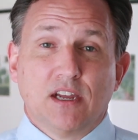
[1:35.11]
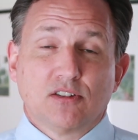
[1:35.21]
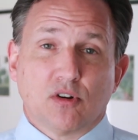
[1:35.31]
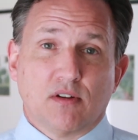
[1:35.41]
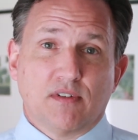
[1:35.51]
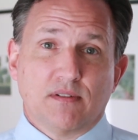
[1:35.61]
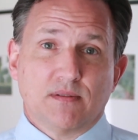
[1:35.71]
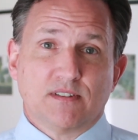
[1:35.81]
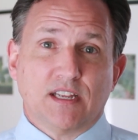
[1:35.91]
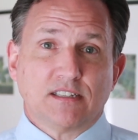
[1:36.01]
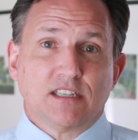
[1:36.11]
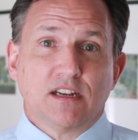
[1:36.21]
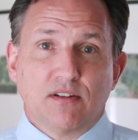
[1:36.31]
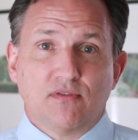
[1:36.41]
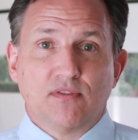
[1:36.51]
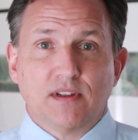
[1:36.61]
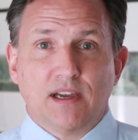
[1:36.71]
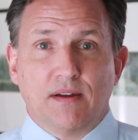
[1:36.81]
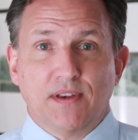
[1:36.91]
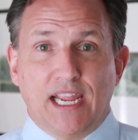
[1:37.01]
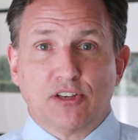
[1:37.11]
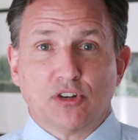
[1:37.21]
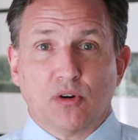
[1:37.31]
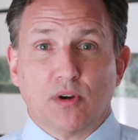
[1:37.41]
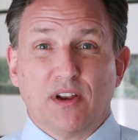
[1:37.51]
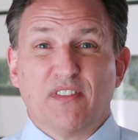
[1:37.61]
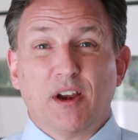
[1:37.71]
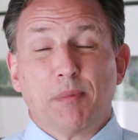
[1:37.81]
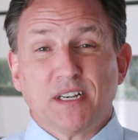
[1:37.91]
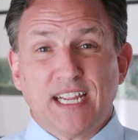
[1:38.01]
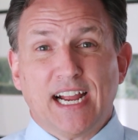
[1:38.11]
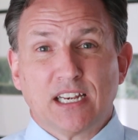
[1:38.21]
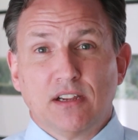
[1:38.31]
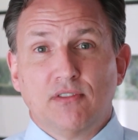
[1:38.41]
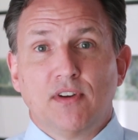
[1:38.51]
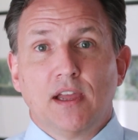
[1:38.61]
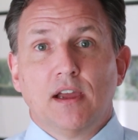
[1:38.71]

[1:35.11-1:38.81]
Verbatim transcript: sort of a sensitive uh, nature or they're very protective